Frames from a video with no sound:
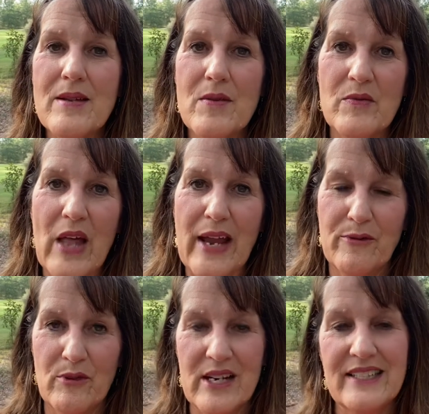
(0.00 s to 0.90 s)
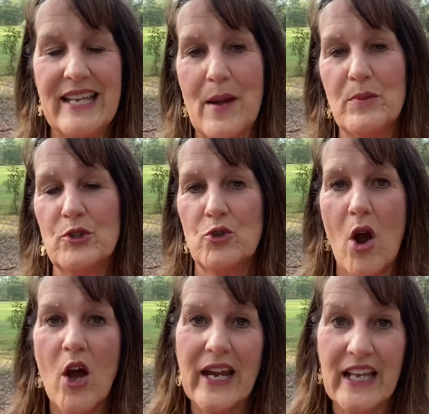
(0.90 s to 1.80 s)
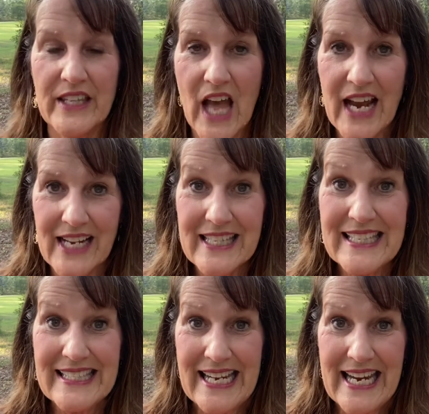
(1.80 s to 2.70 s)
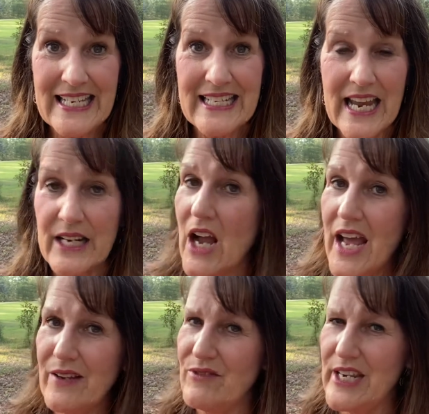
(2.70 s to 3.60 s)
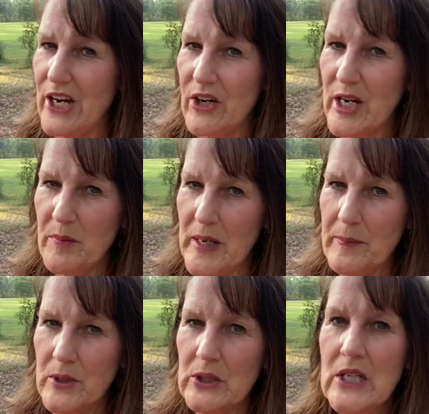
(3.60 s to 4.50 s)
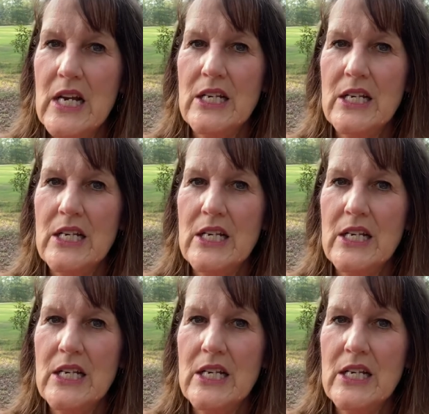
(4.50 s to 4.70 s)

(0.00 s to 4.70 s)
like, for example, drawing a line in the sand and kind of daring people